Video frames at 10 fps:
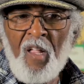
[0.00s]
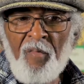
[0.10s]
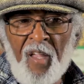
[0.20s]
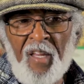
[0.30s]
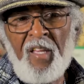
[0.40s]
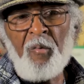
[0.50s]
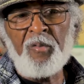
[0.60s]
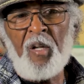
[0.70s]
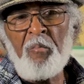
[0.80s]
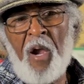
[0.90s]
that it was
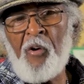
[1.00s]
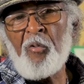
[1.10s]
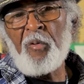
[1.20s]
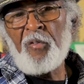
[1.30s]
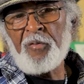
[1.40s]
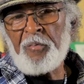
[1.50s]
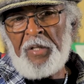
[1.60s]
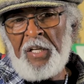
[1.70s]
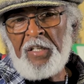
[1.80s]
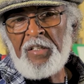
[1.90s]
unbearable for
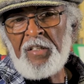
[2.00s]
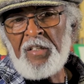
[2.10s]
me,